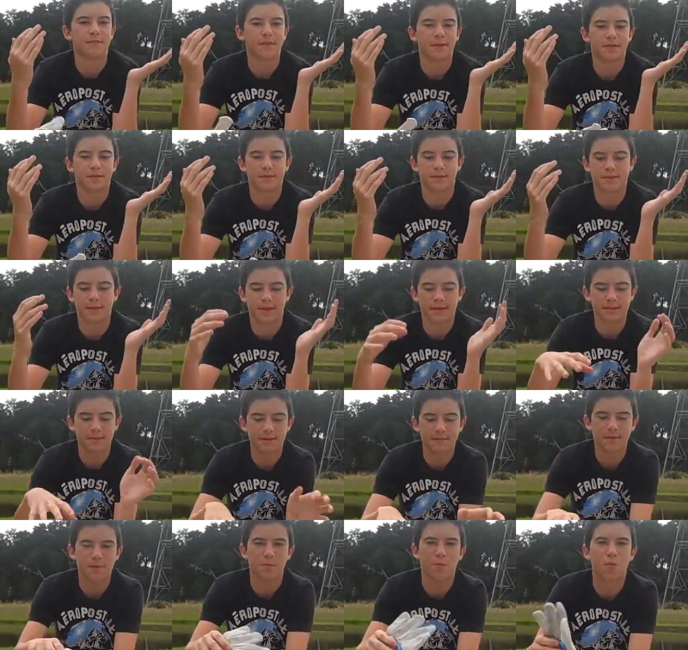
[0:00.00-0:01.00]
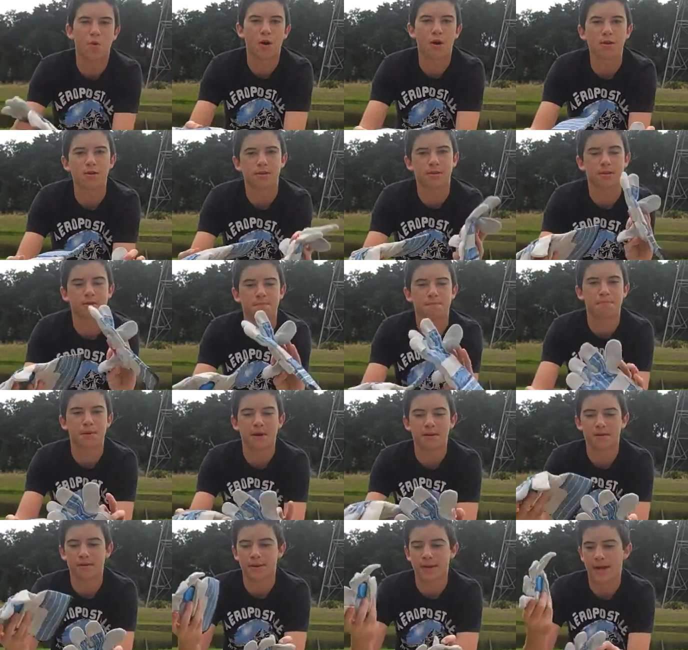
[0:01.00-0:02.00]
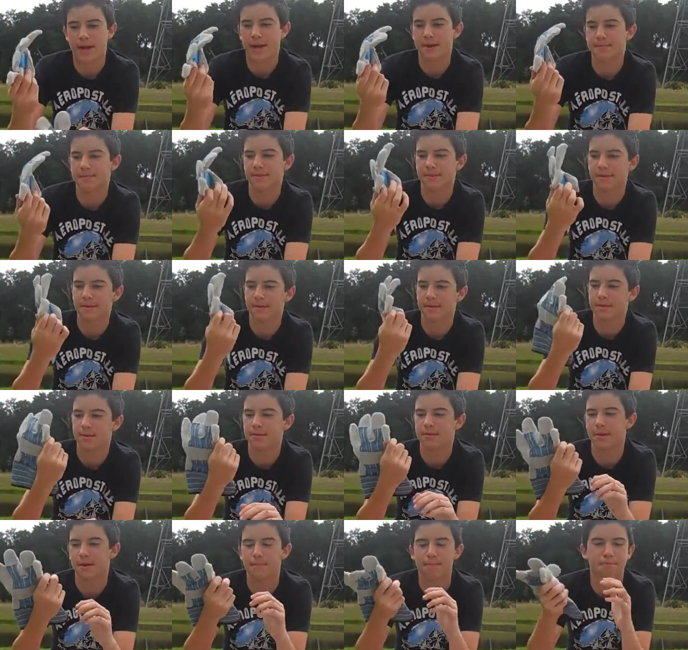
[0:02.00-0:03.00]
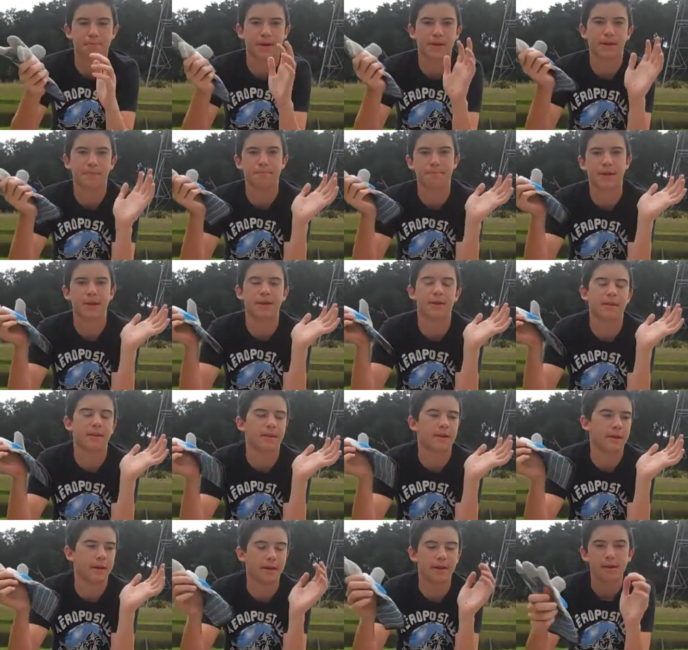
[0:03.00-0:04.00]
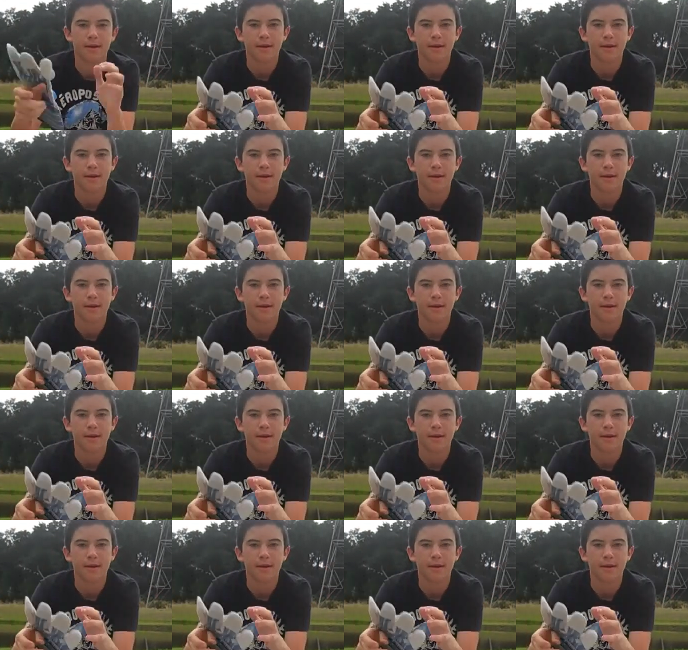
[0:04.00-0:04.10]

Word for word: It doesn't even work with these bottle caps, and it's just gonna break immediately.